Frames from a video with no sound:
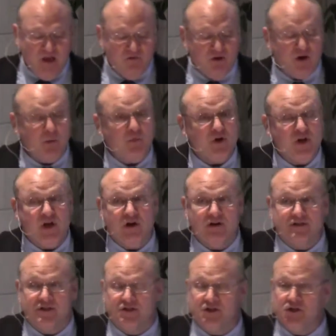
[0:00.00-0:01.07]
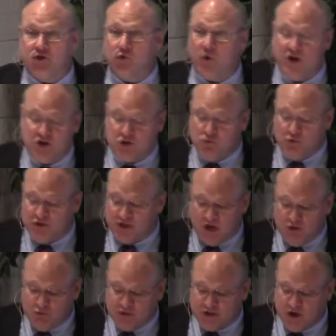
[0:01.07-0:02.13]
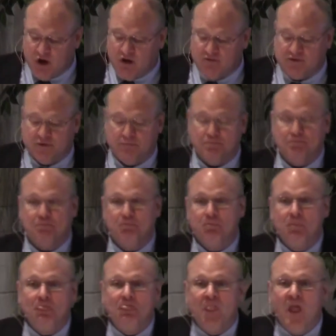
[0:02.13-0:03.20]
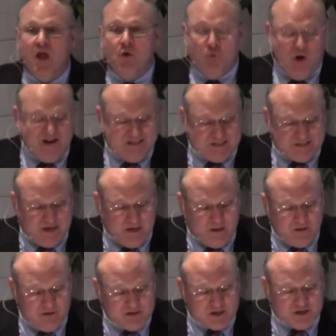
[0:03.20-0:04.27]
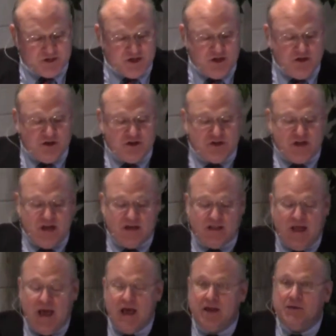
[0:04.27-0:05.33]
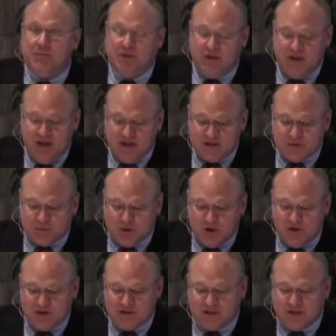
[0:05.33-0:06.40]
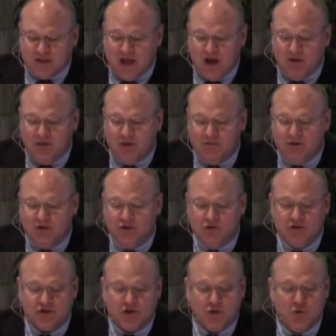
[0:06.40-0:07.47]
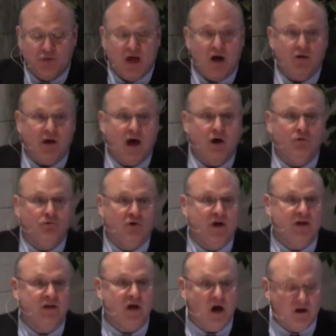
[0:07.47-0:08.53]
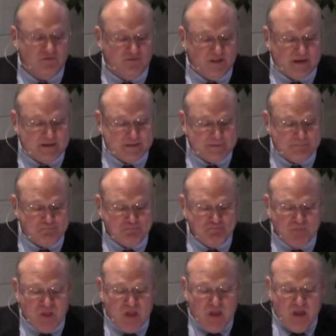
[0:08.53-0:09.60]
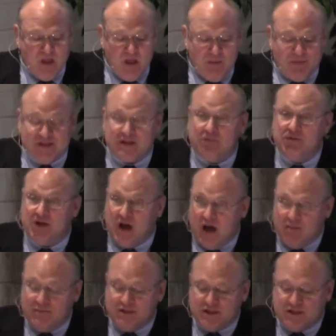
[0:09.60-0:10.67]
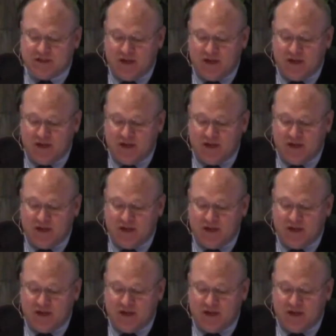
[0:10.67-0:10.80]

For a number of years, the situation was unresolved. White settlers continued to take land, but the Nez Perce allowed them to do so without outright conflict. But sometimes the